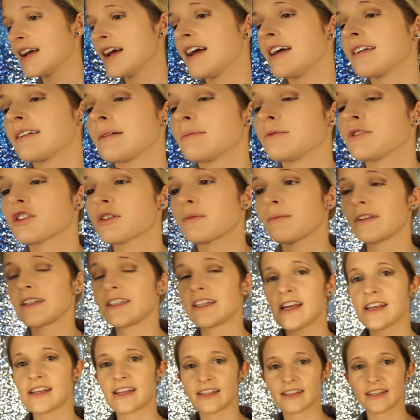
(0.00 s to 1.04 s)
and I'm just going to be
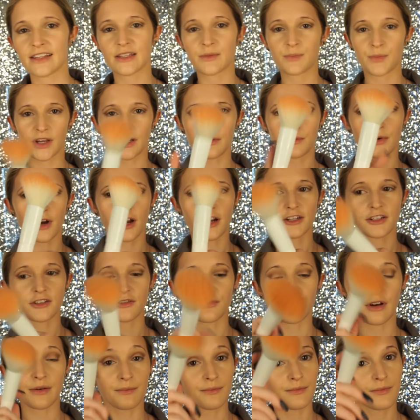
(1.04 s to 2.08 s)
taking this big brush
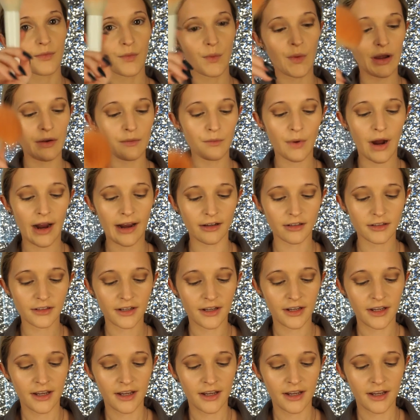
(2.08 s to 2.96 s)
from Wet n Wild.